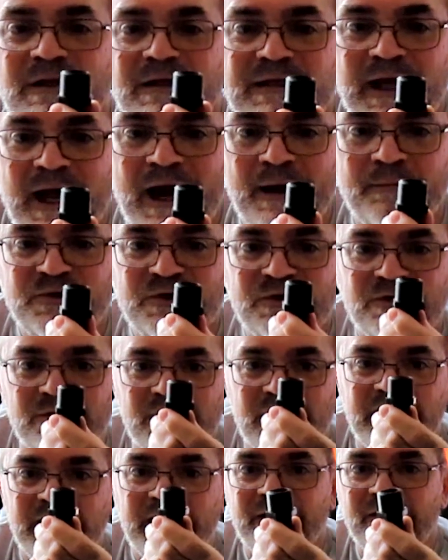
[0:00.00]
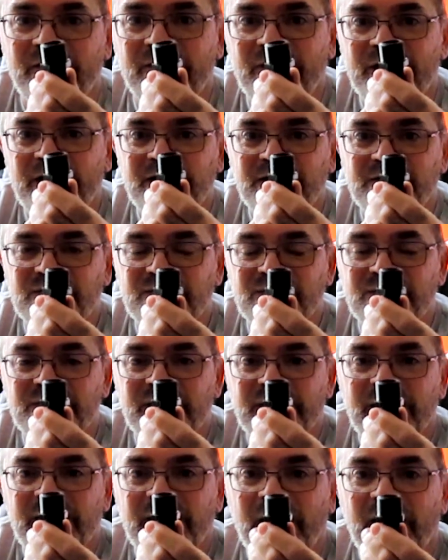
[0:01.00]
adapter like
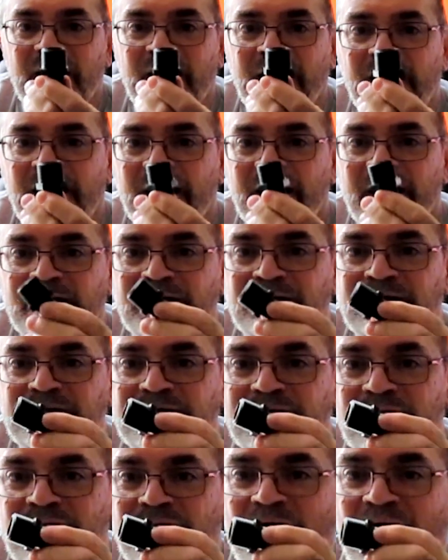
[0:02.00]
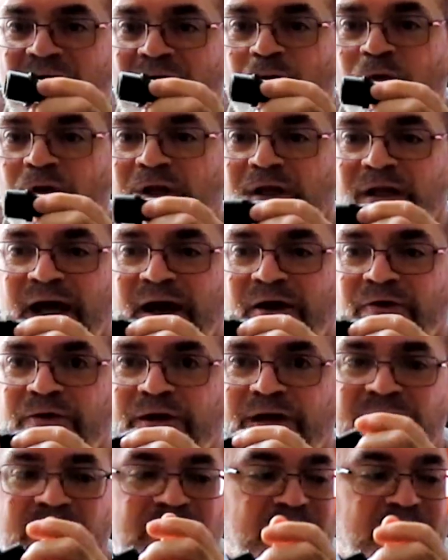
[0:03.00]
this, and that will allow you to